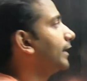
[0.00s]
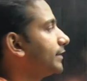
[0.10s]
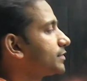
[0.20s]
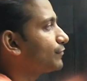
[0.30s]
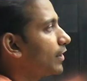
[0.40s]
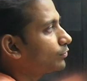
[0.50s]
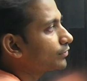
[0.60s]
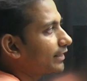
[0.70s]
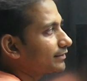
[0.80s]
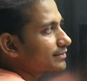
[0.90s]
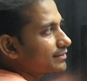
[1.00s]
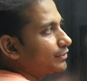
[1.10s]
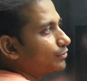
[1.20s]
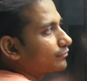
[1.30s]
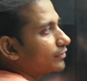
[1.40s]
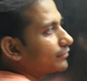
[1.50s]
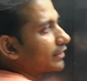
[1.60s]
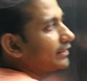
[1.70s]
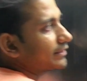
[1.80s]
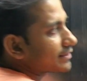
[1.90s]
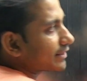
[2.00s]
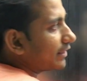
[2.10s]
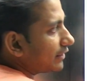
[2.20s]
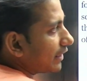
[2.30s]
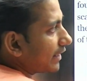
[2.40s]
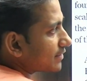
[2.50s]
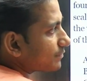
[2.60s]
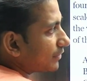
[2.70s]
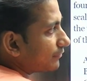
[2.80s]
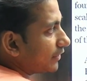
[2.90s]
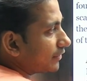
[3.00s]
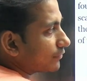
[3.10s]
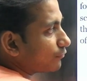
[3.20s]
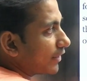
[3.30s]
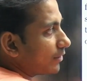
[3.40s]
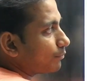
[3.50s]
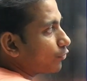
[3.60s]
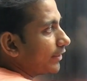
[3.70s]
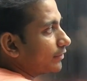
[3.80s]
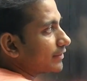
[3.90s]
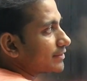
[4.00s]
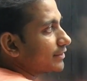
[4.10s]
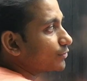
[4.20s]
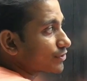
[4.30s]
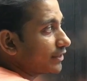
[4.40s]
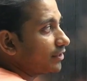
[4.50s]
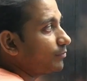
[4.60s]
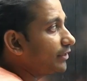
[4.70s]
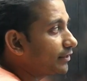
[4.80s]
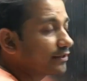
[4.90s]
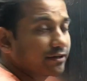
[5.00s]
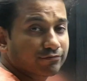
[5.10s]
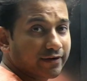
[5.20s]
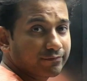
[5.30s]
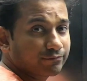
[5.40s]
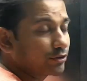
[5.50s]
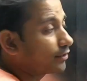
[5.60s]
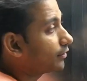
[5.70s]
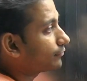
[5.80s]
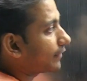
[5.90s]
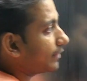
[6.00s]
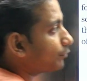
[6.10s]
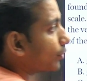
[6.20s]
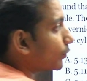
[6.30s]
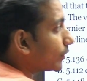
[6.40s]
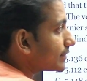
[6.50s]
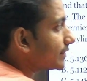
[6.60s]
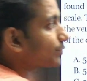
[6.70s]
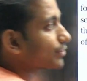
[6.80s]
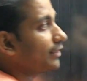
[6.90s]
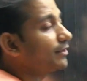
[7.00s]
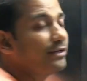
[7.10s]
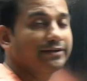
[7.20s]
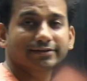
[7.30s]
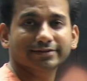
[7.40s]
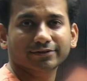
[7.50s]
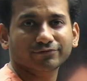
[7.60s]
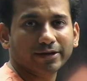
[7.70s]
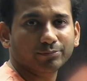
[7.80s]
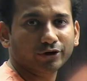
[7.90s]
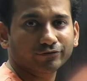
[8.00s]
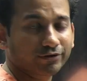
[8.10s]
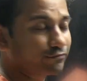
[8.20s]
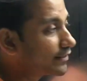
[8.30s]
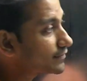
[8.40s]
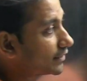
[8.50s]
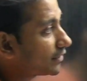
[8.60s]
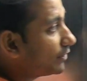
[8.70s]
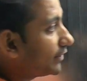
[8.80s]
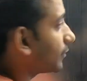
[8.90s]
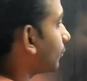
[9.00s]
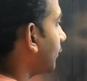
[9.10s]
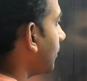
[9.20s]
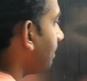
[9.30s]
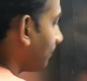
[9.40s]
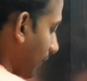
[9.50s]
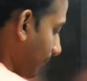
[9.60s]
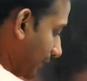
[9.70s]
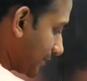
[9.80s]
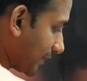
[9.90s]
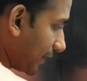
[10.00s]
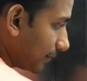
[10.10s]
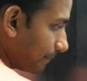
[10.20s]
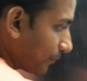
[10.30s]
It is found that the zero of the vernier scale lies between 1.10 centimeter and 5.10 centimeters and 5.15 centimeter of the main scale.